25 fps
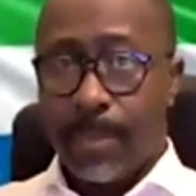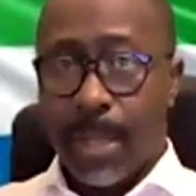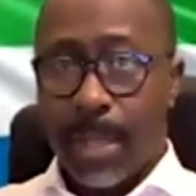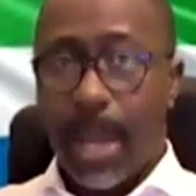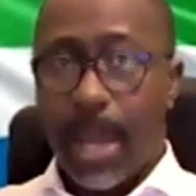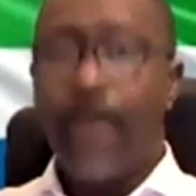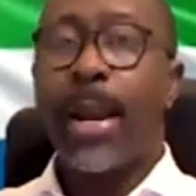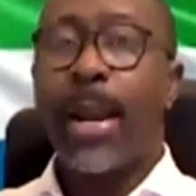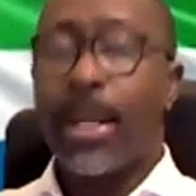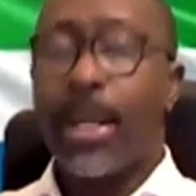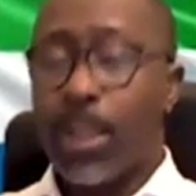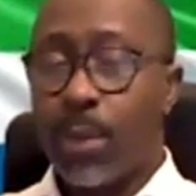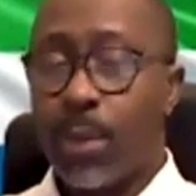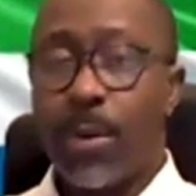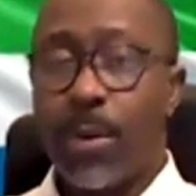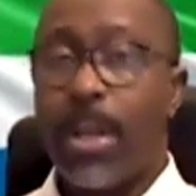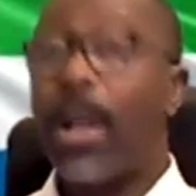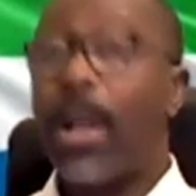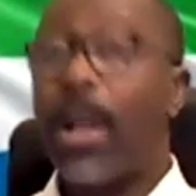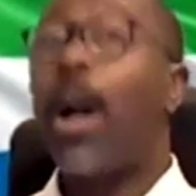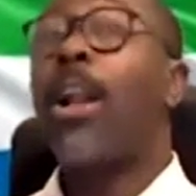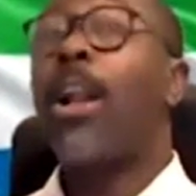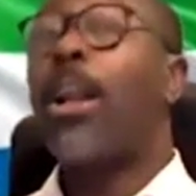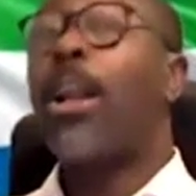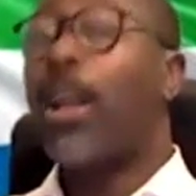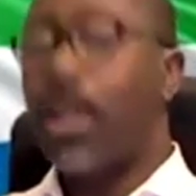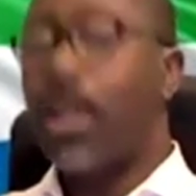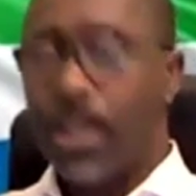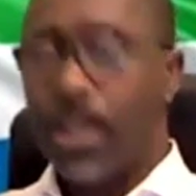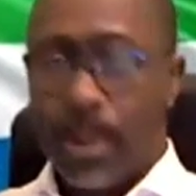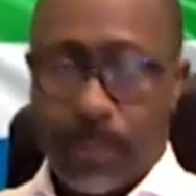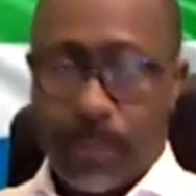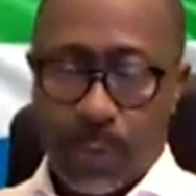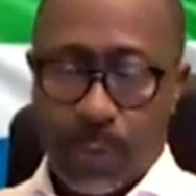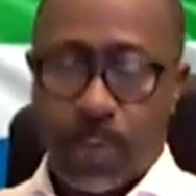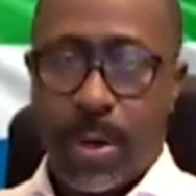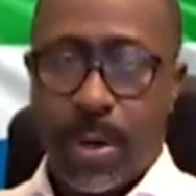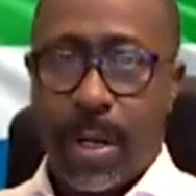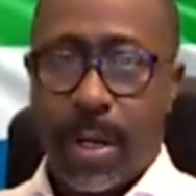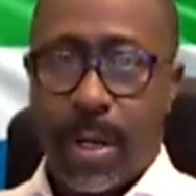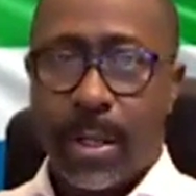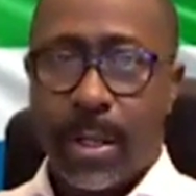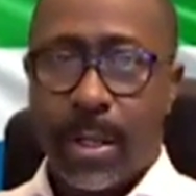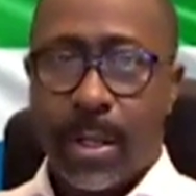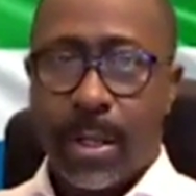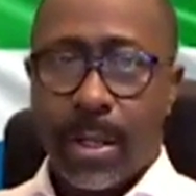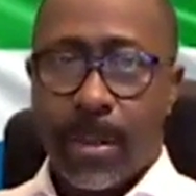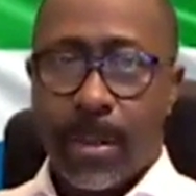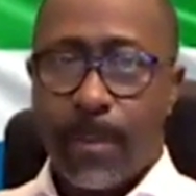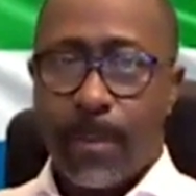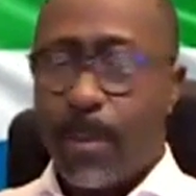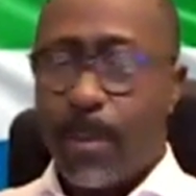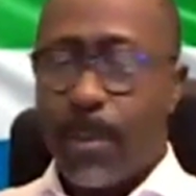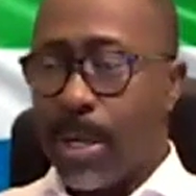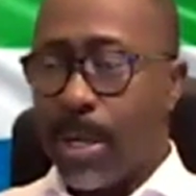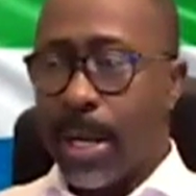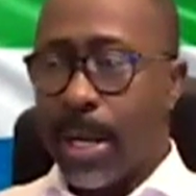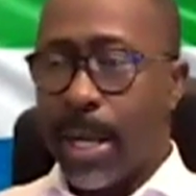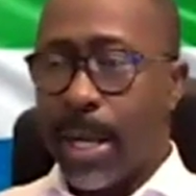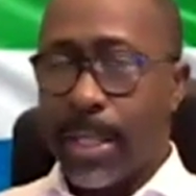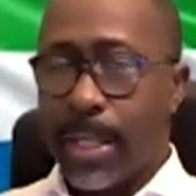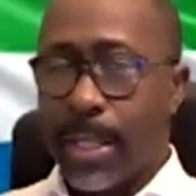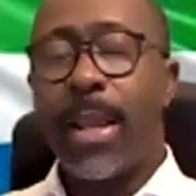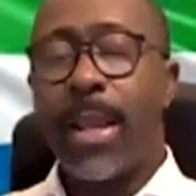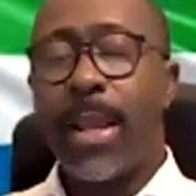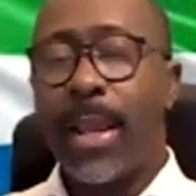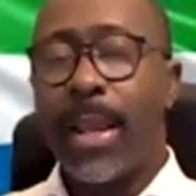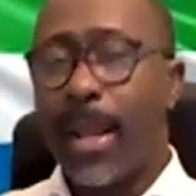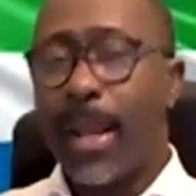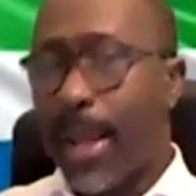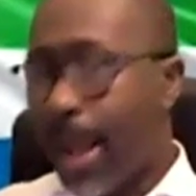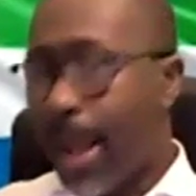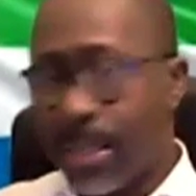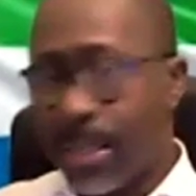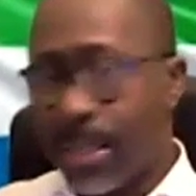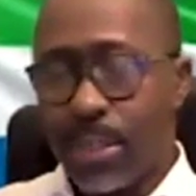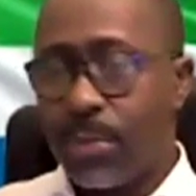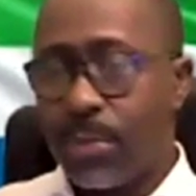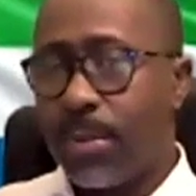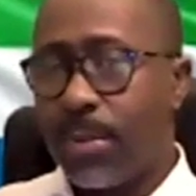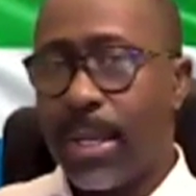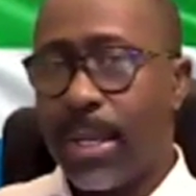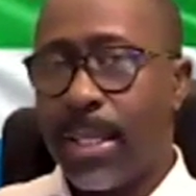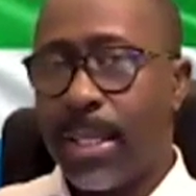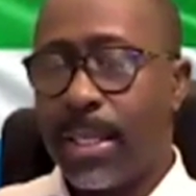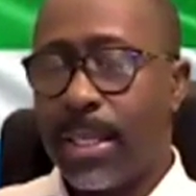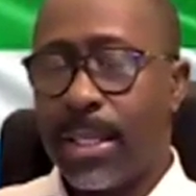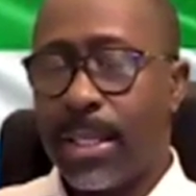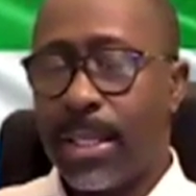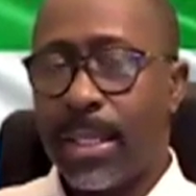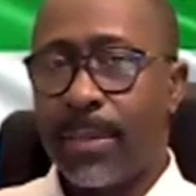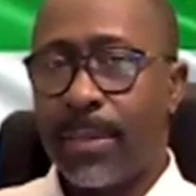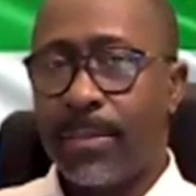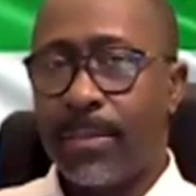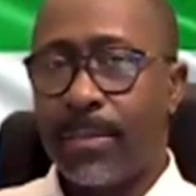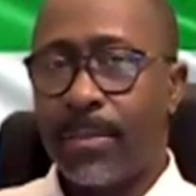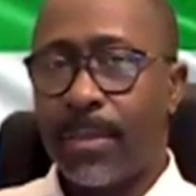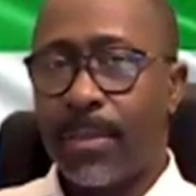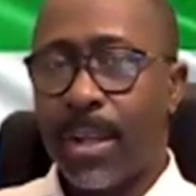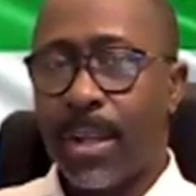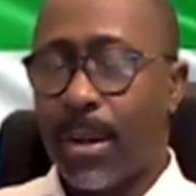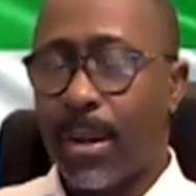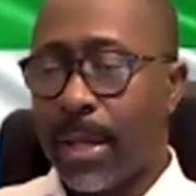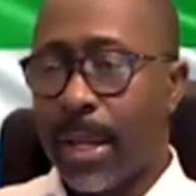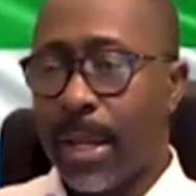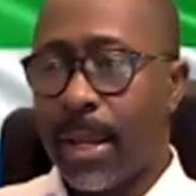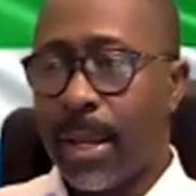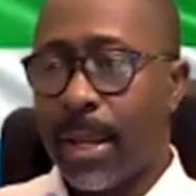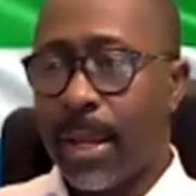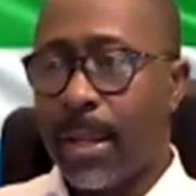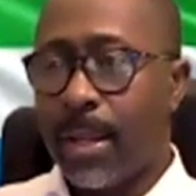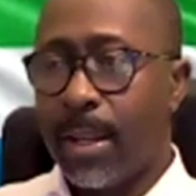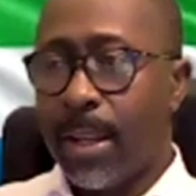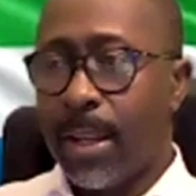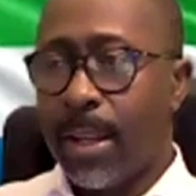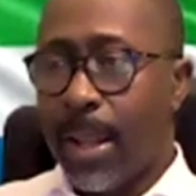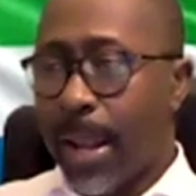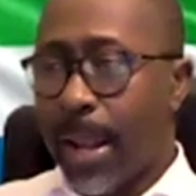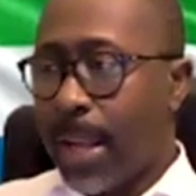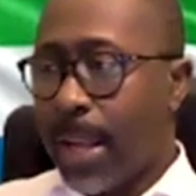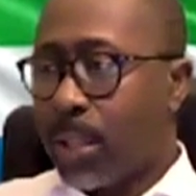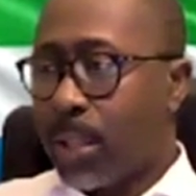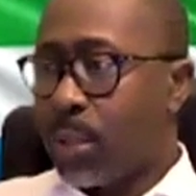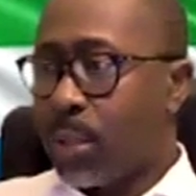I ride train, a lot of train, born on 32A Guard Street, okay?